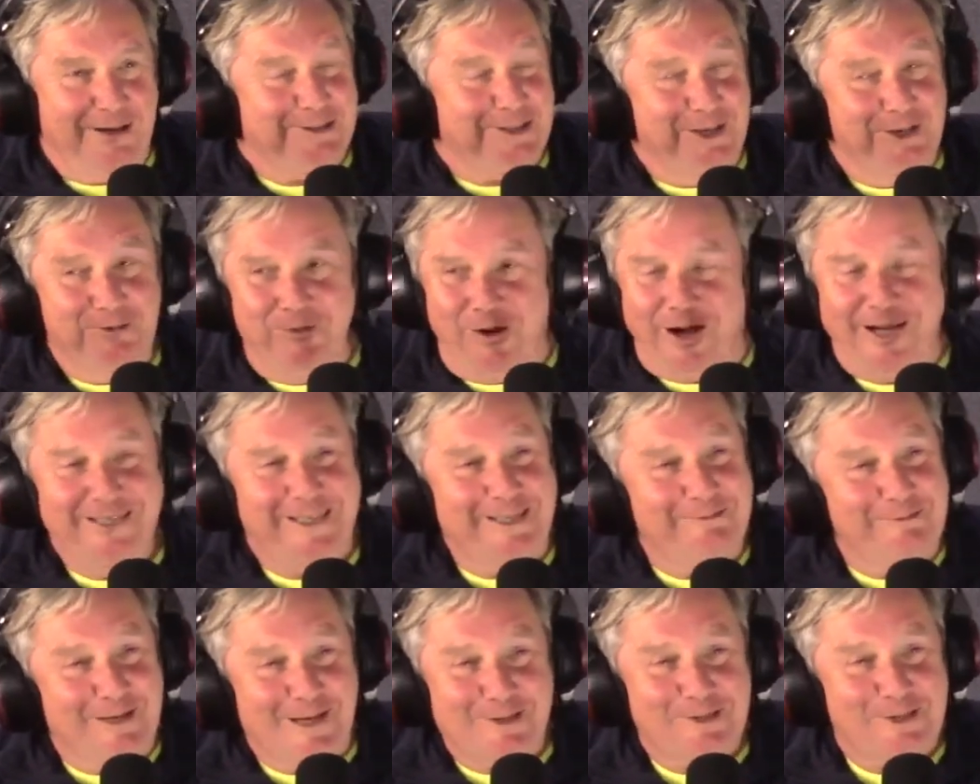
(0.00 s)
I tell you what, I
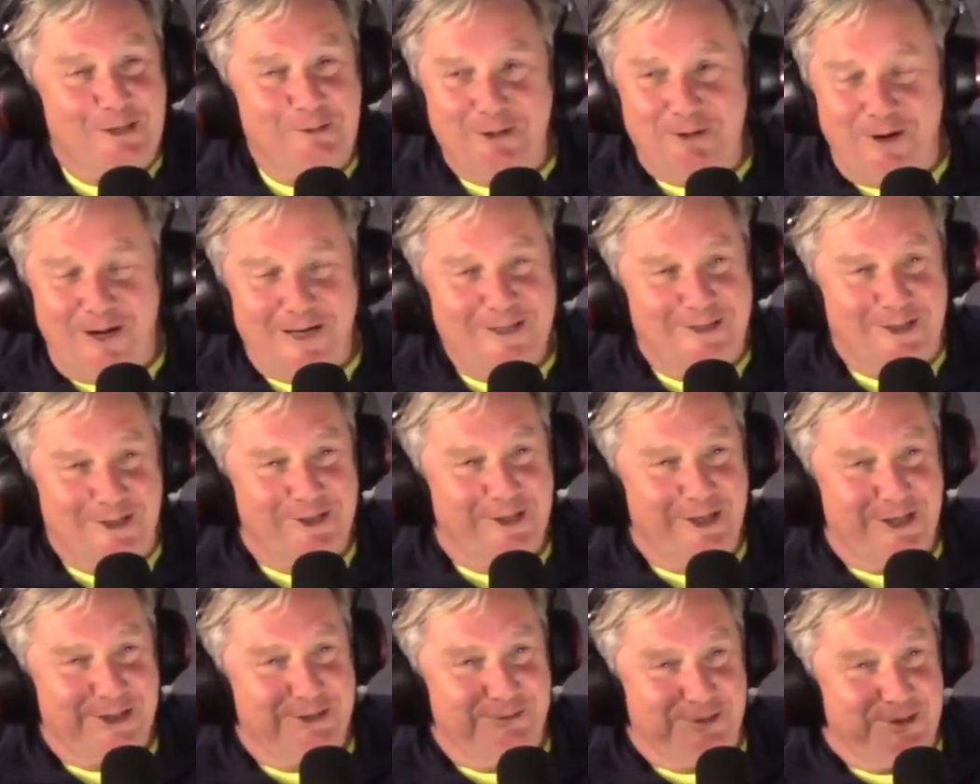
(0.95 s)
didn't realise it was going to be quite as
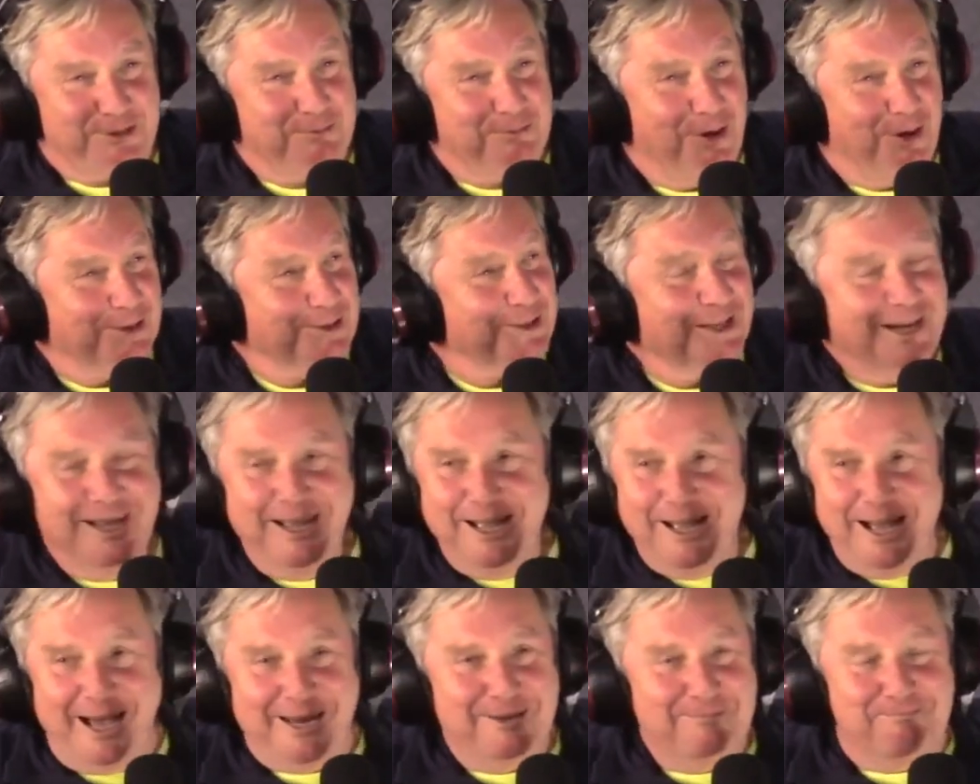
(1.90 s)
discursive as it was,
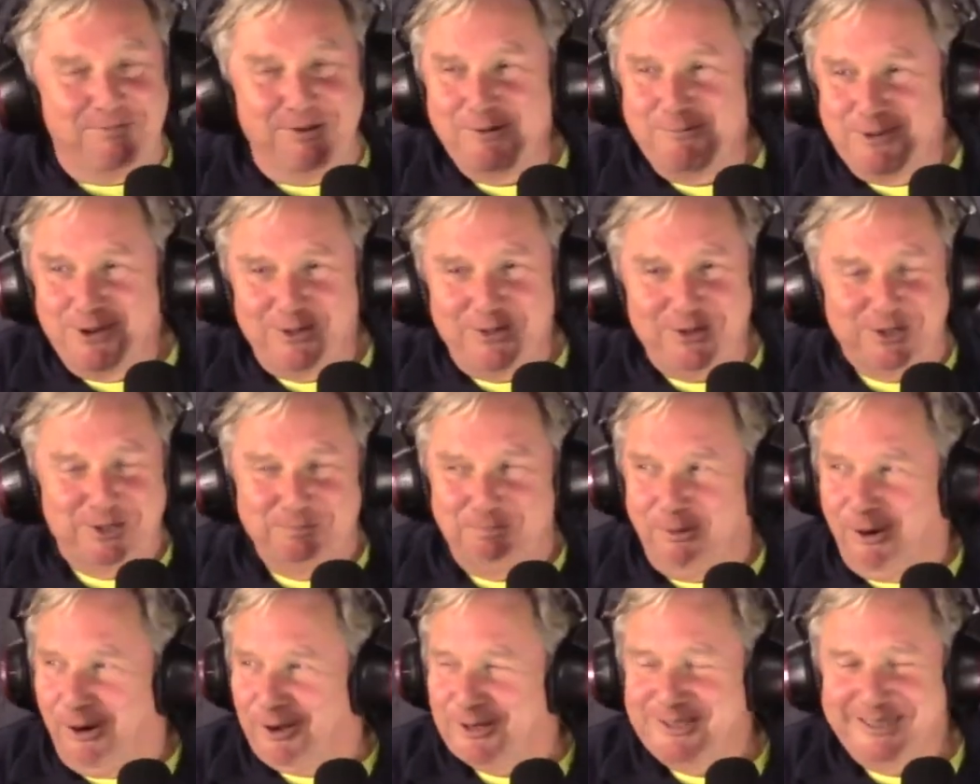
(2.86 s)
and you put me on the
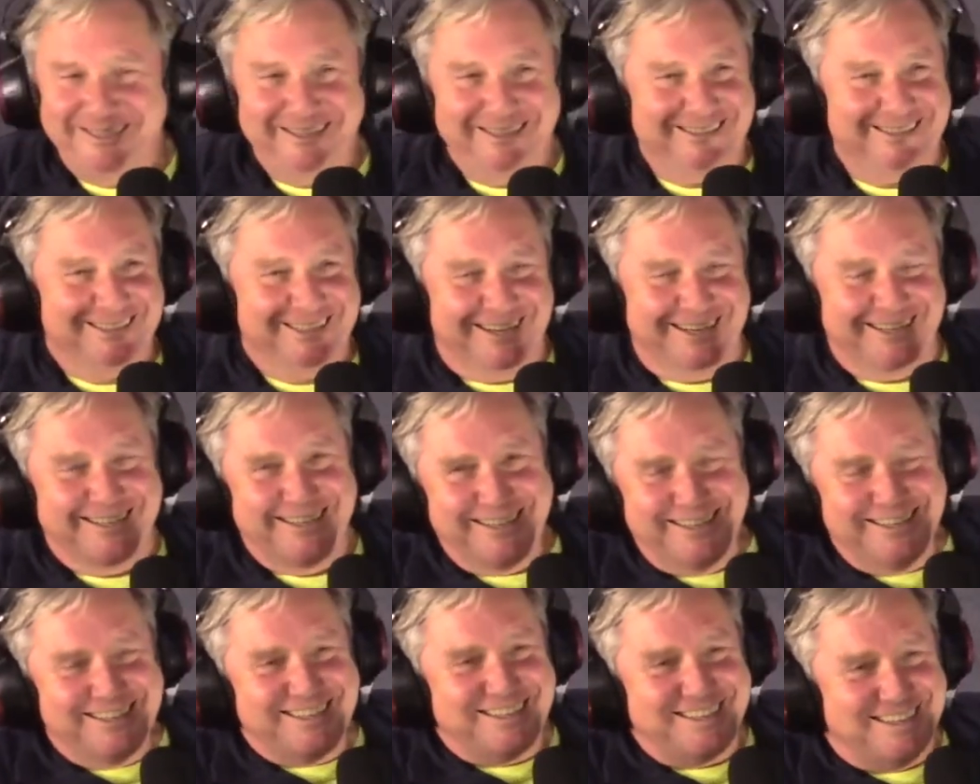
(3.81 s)
spot, and it's like,
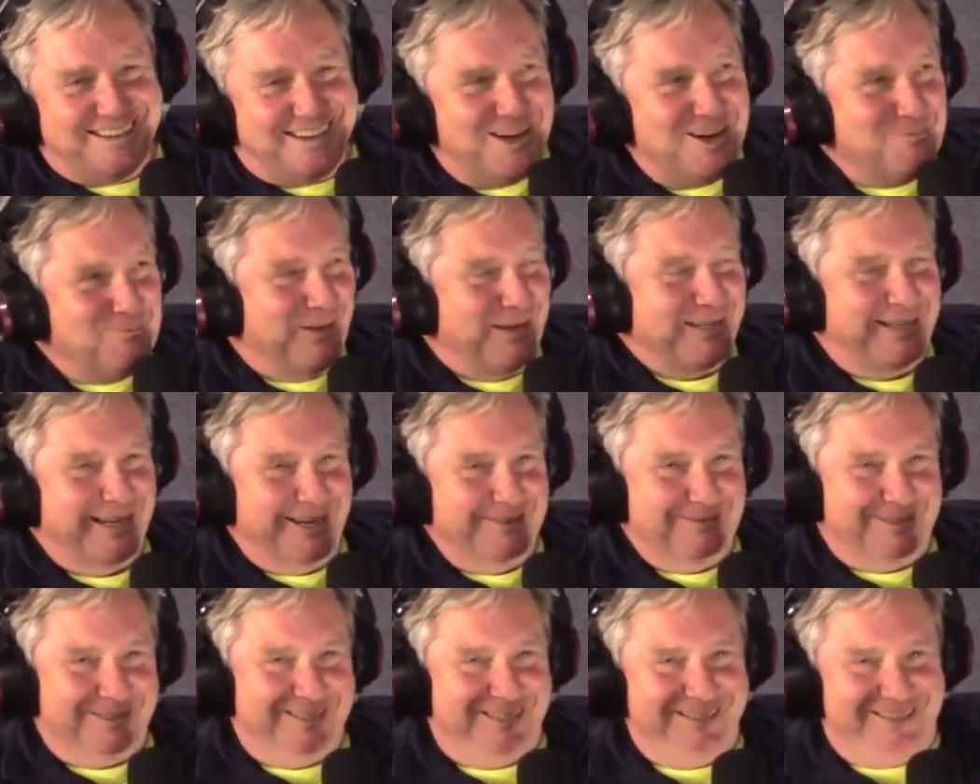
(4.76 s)
I hope my
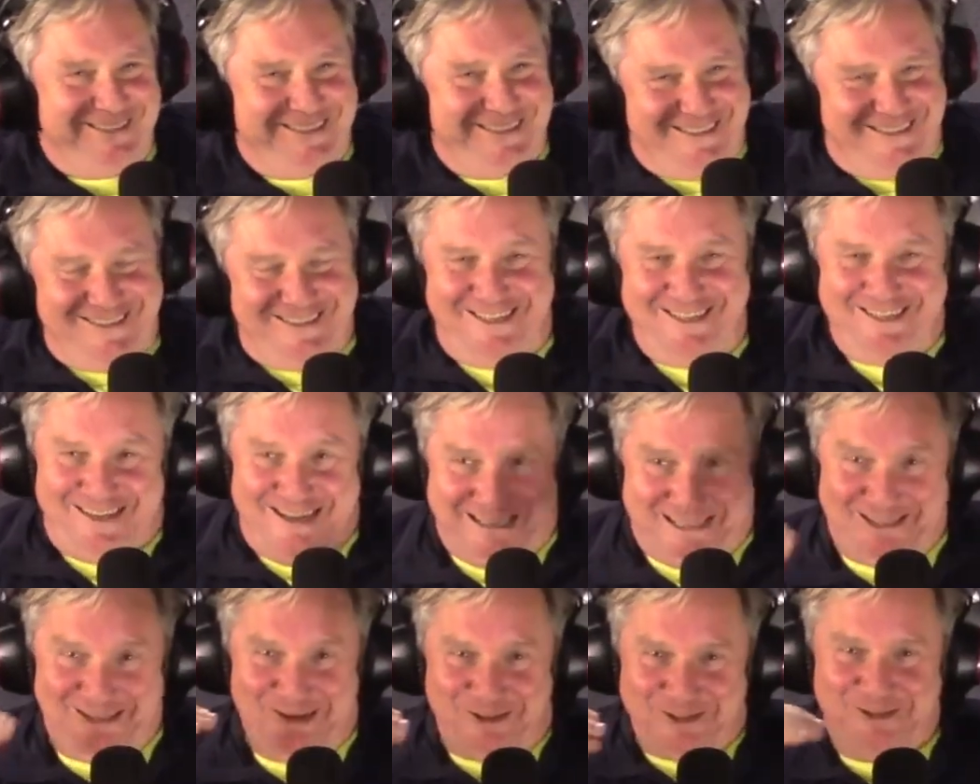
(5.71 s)
game's
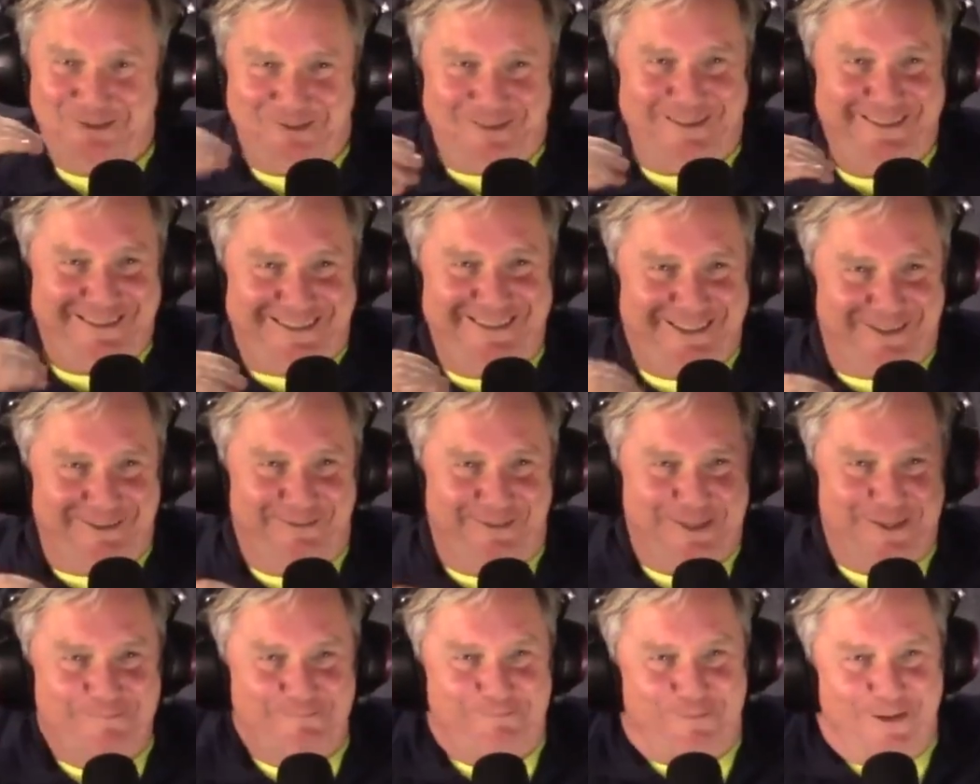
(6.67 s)
got to a
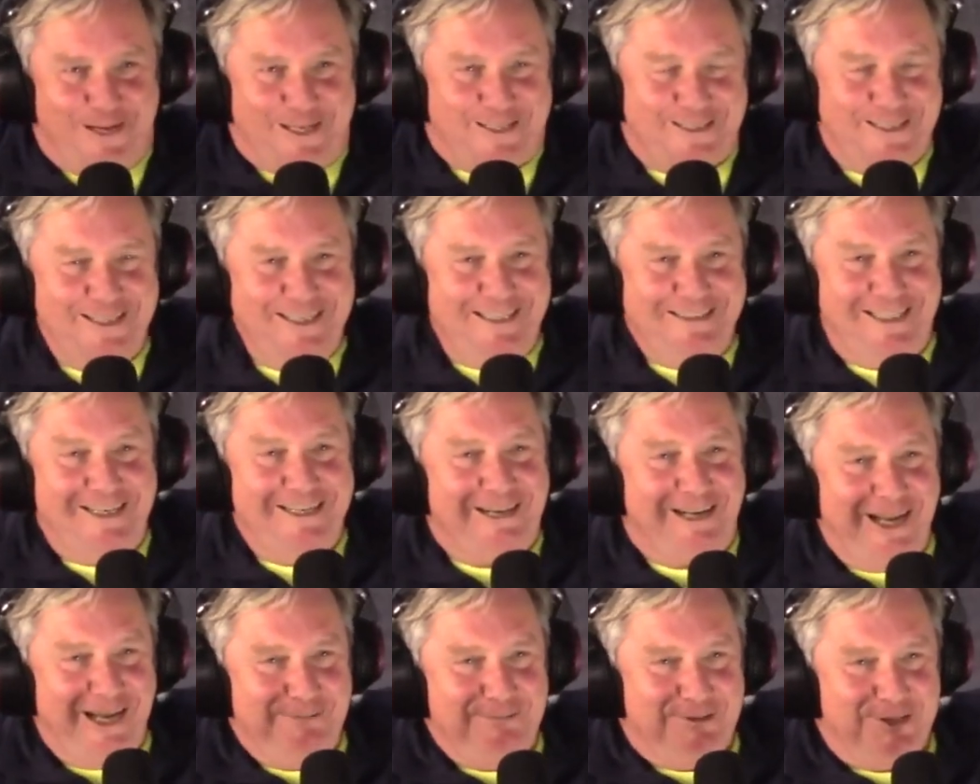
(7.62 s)
sufficient pitch. Didn't
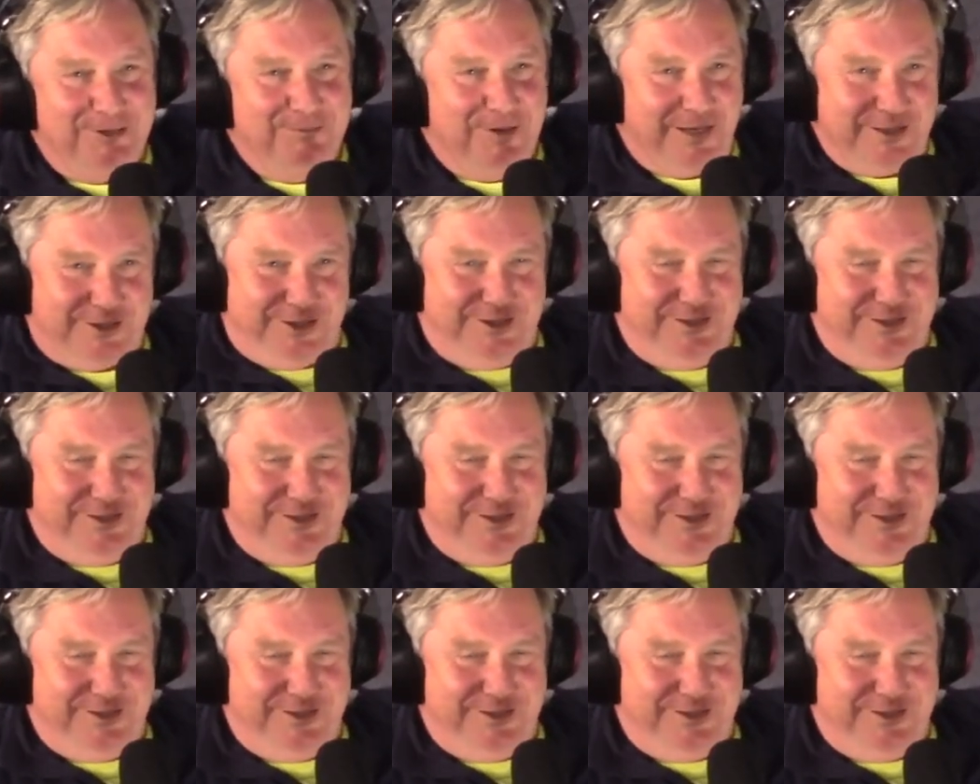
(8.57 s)
claim too much.